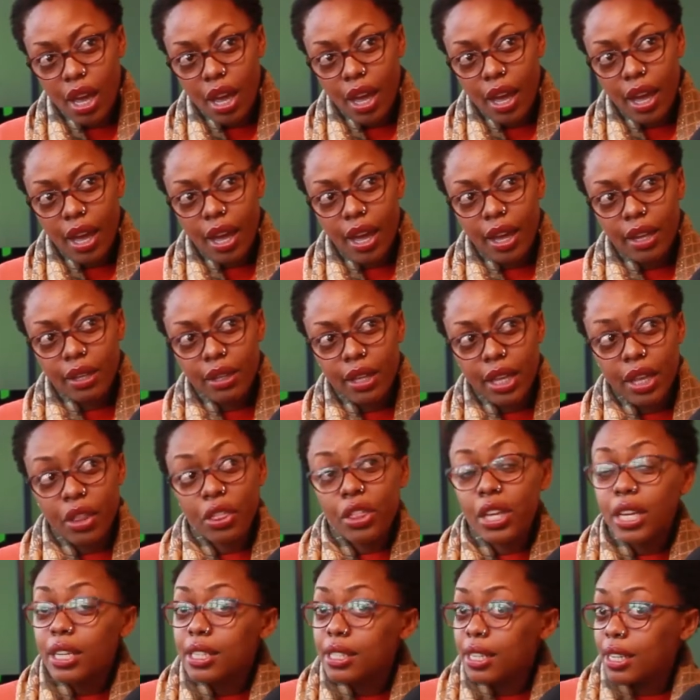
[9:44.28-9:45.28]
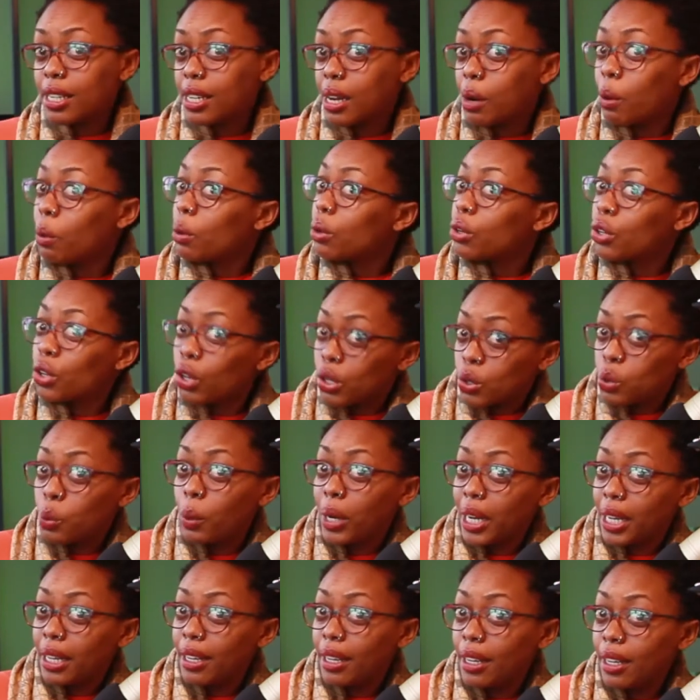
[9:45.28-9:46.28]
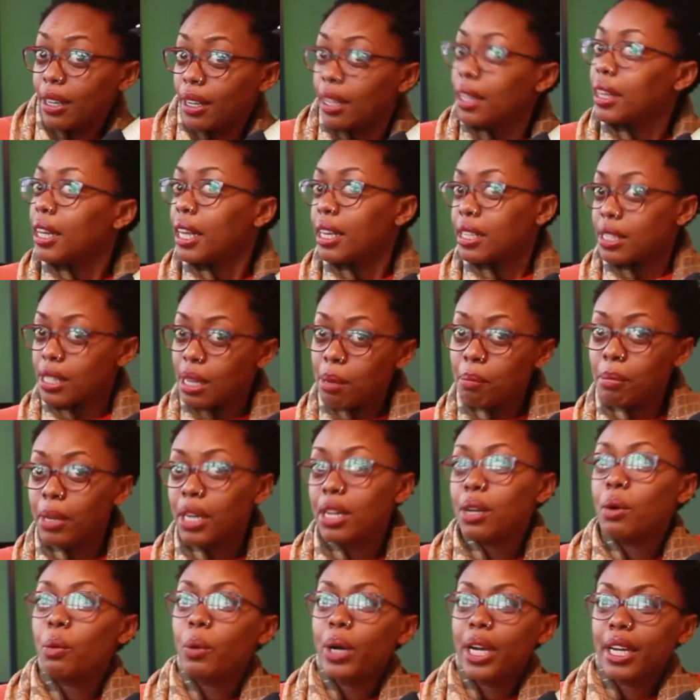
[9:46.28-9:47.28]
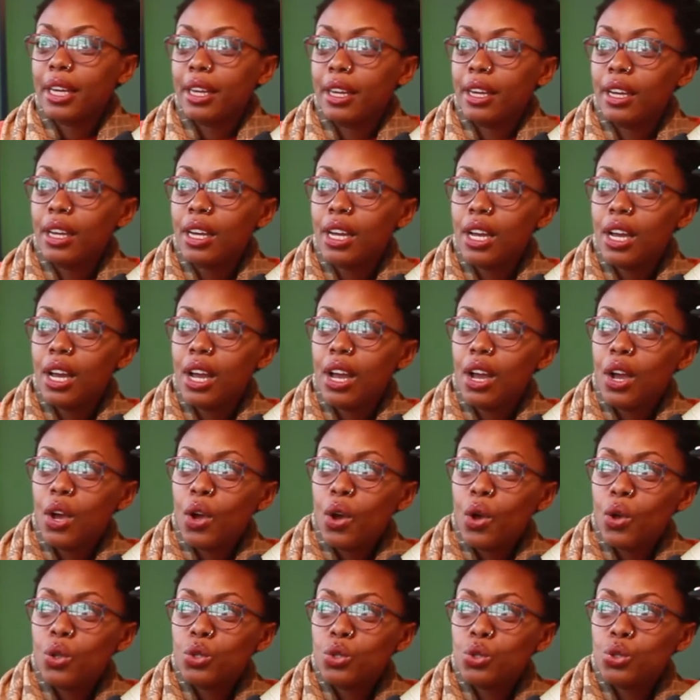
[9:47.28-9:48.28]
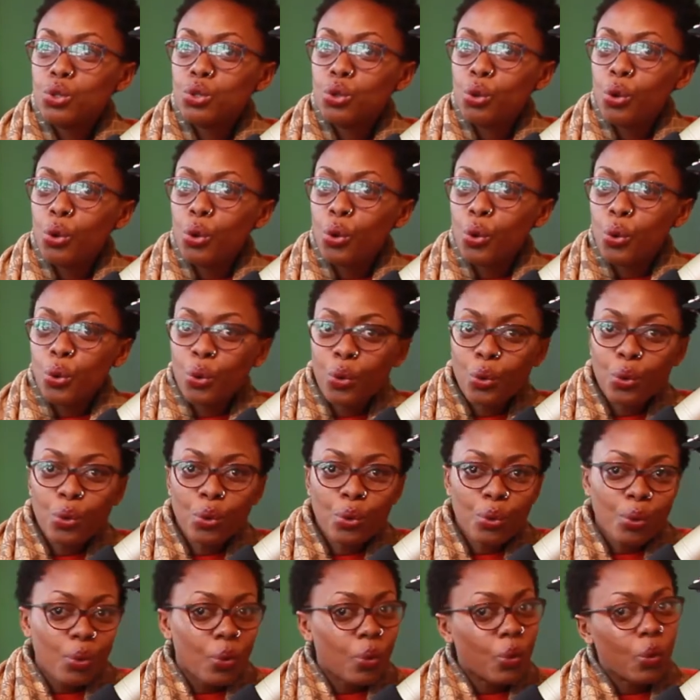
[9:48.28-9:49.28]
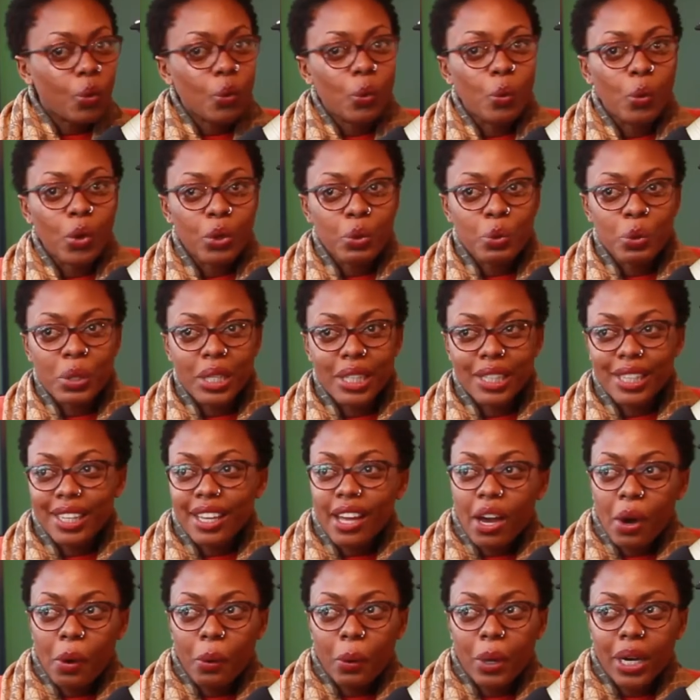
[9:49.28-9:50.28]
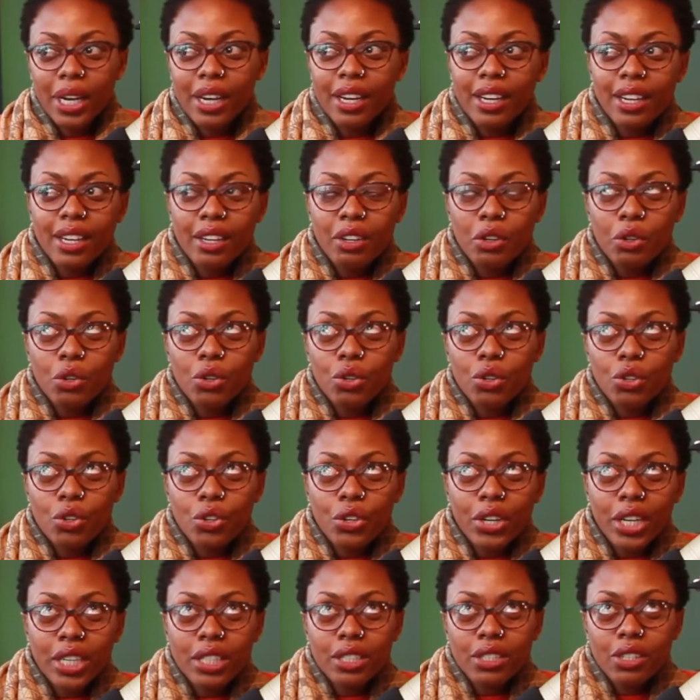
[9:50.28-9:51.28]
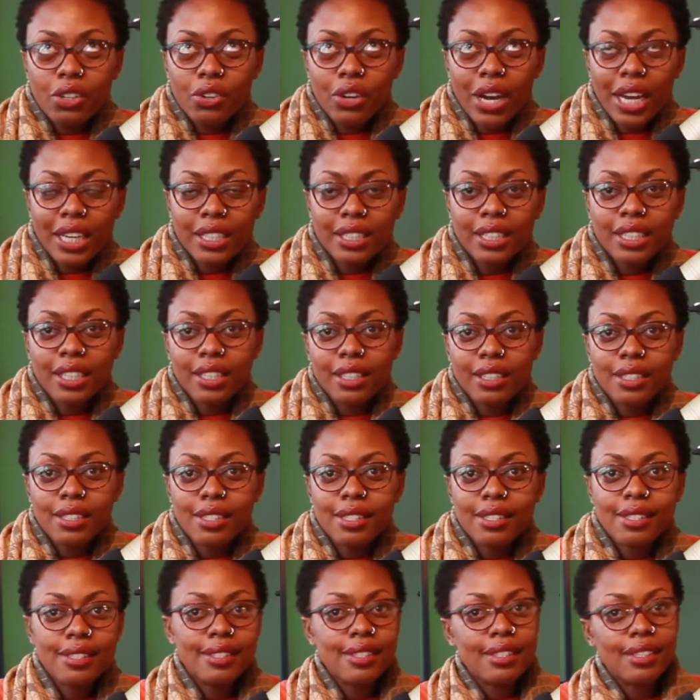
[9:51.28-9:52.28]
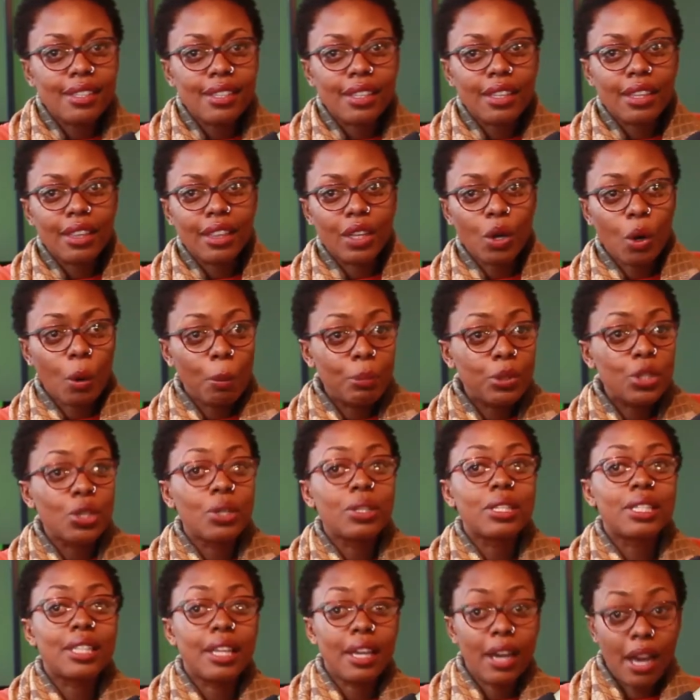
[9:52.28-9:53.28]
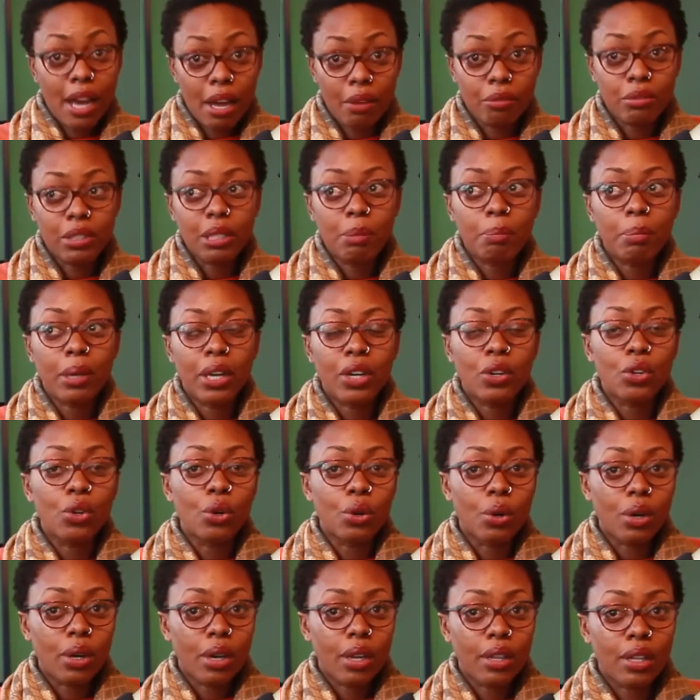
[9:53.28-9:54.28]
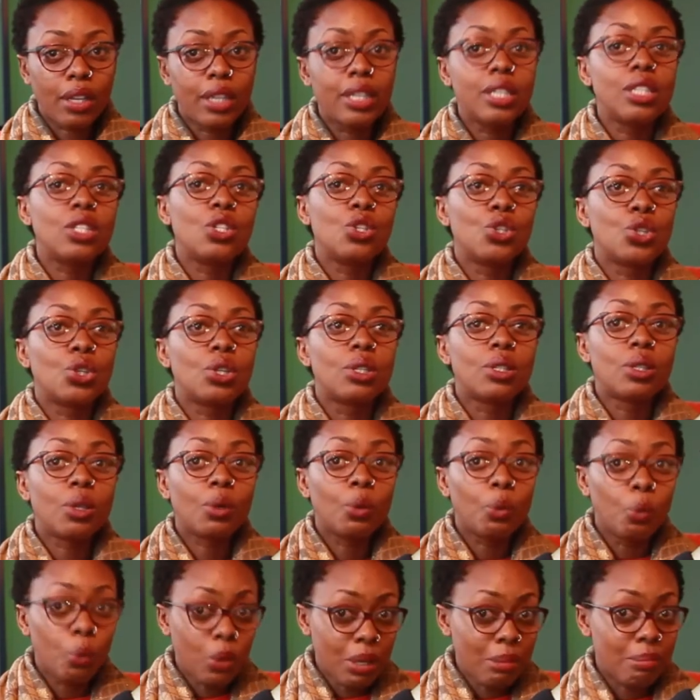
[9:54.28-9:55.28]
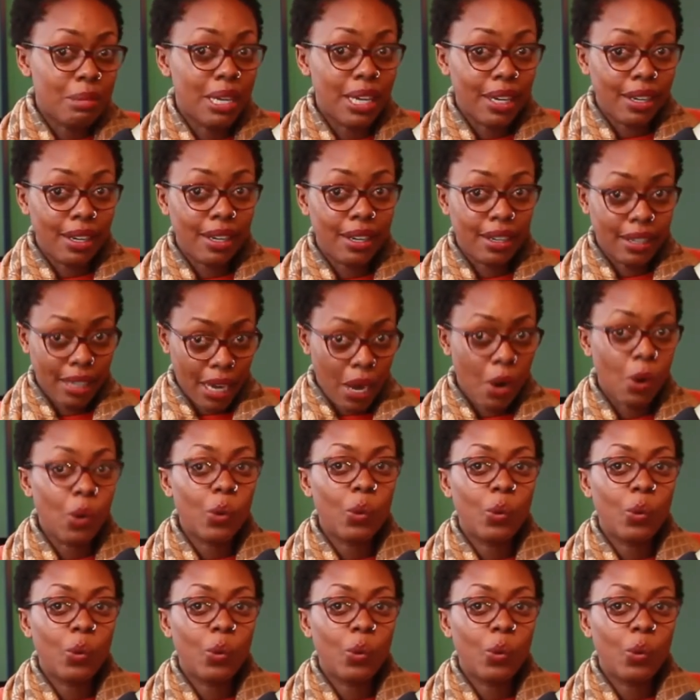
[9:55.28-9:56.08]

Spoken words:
and there are things that are not working, and there are some that are working, so what will our great-grandkids, the options they have depend on the decisions we make now.